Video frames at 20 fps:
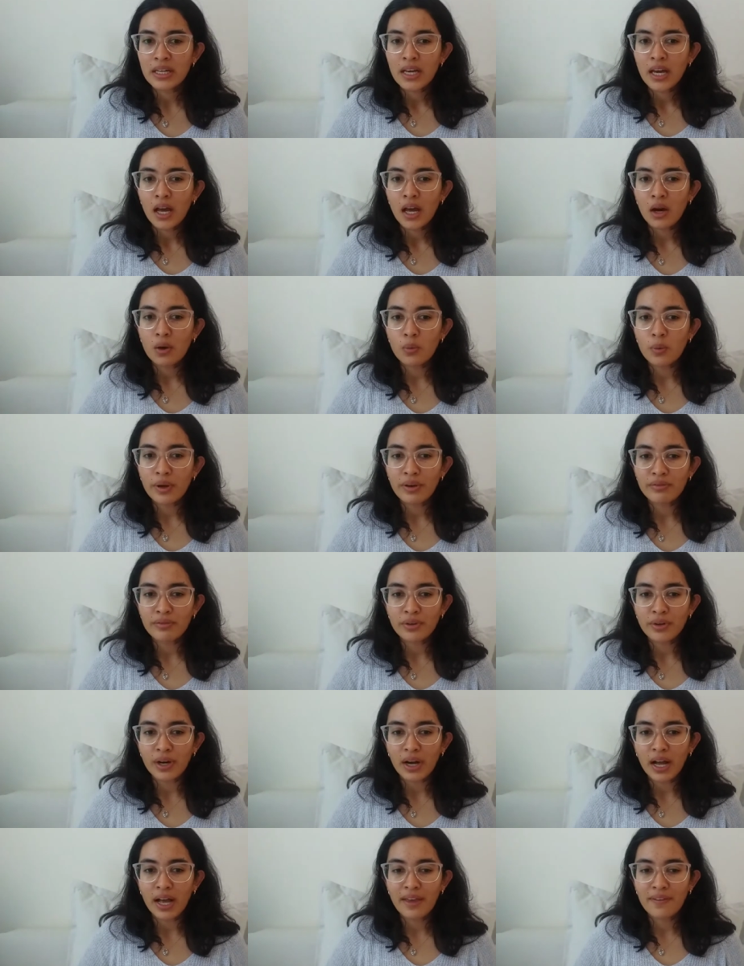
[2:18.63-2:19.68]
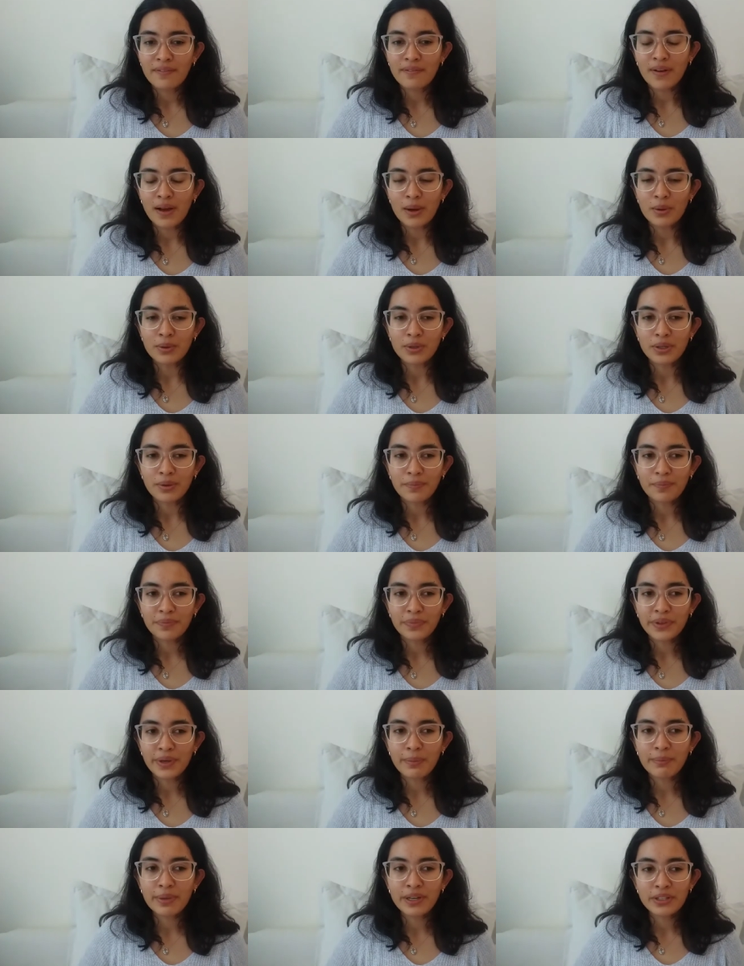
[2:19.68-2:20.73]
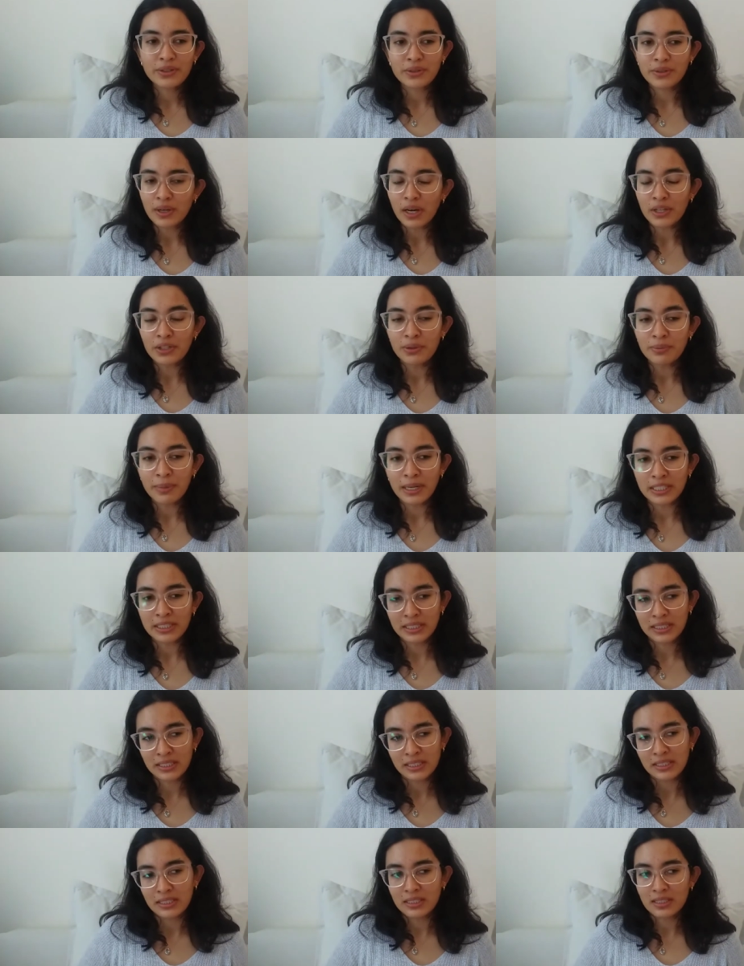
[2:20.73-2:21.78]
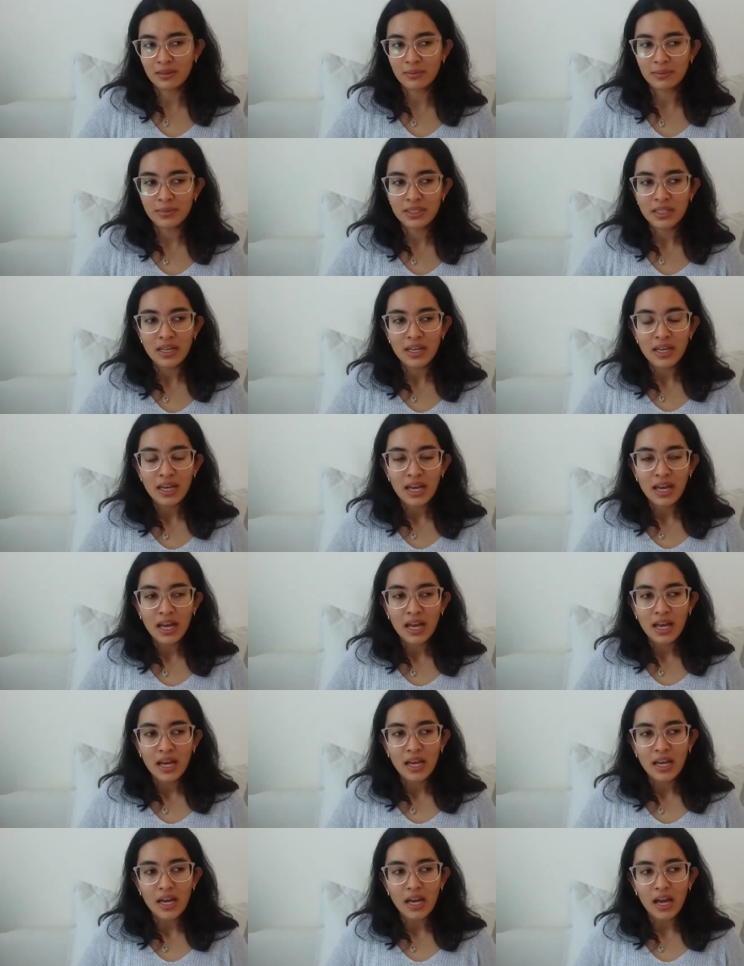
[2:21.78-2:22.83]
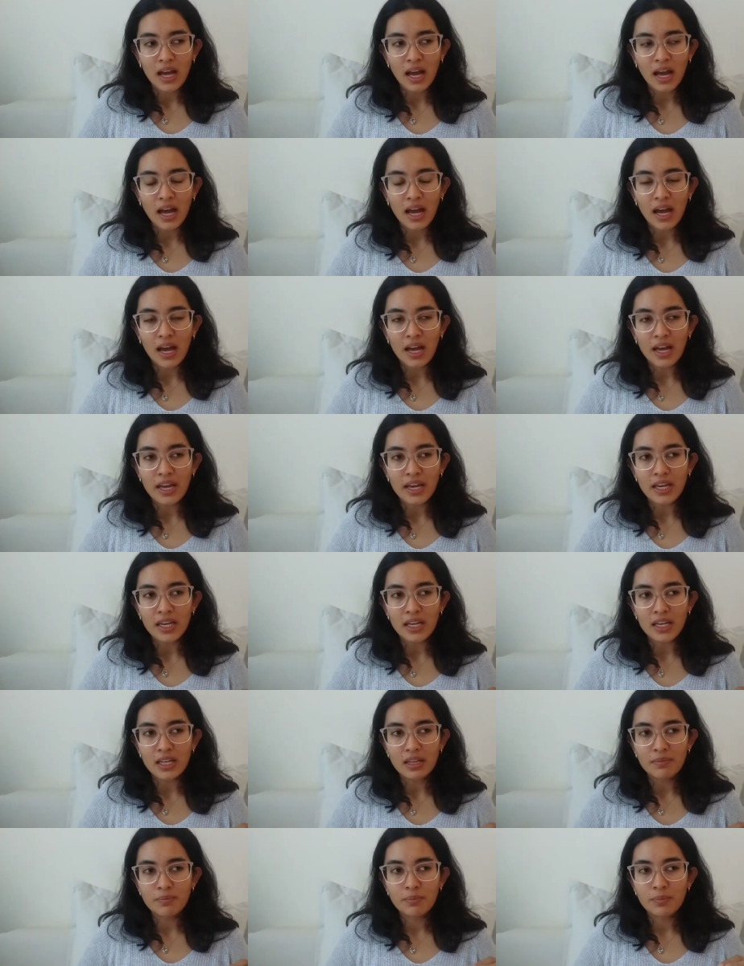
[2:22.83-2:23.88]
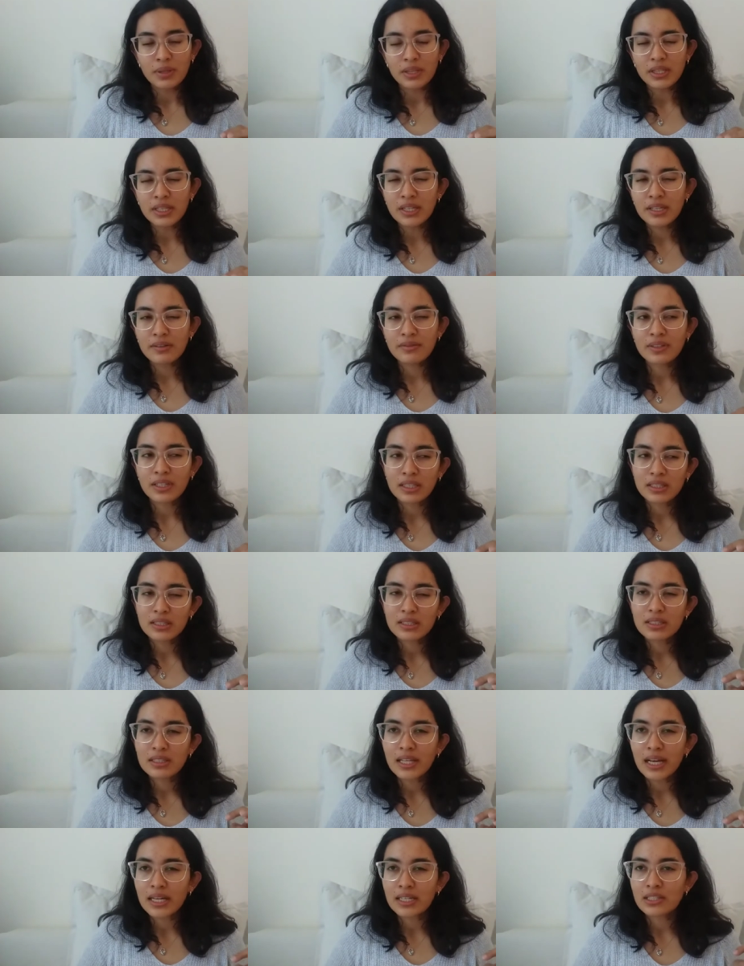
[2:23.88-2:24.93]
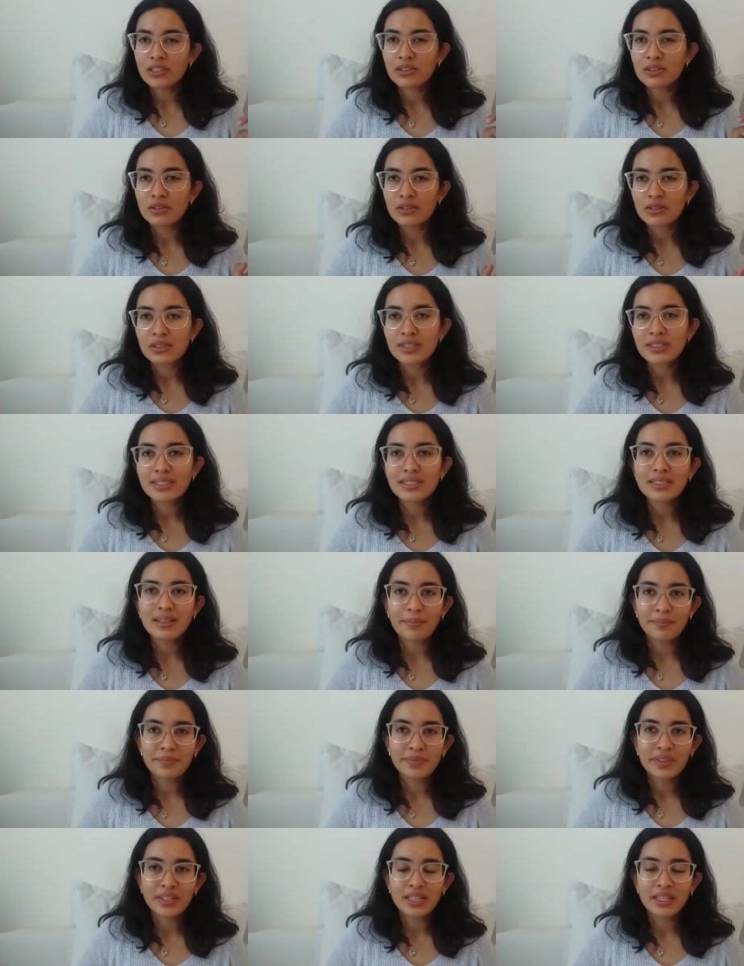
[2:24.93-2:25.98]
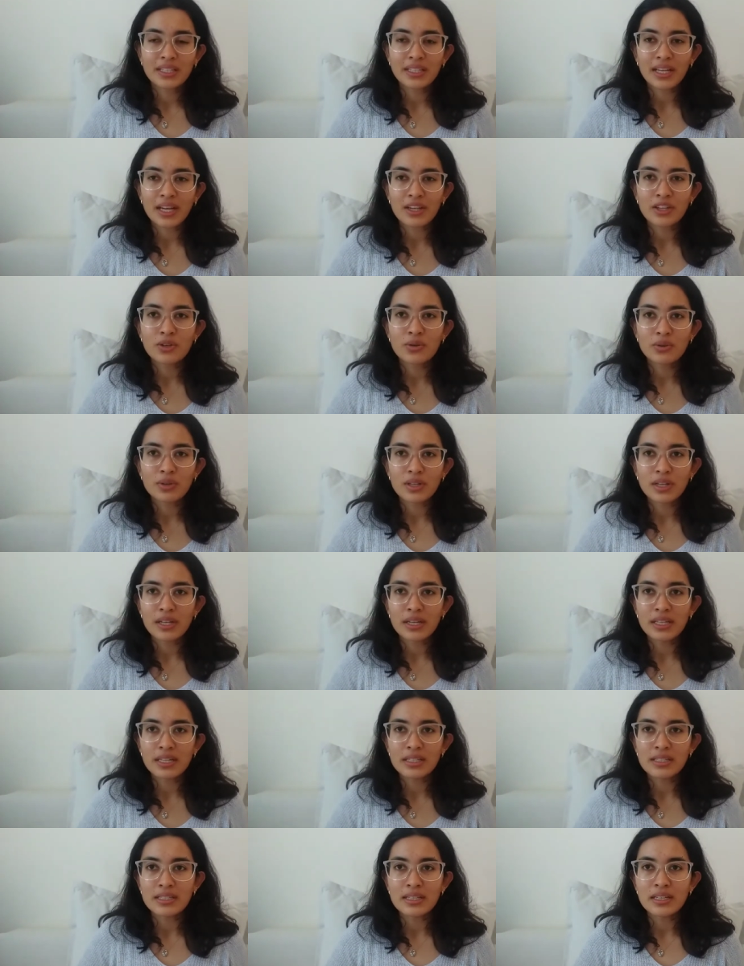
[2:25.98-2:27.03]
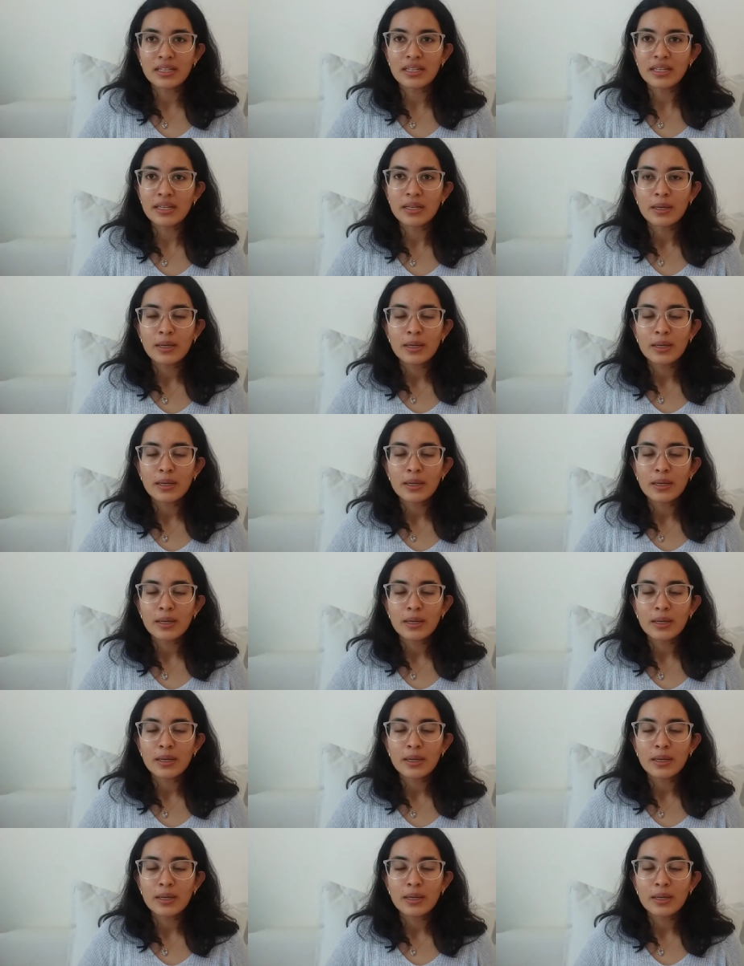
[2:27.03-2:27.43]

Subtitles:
However, I found, compared to other magic systems, I believe that the Slack is not something that you can easily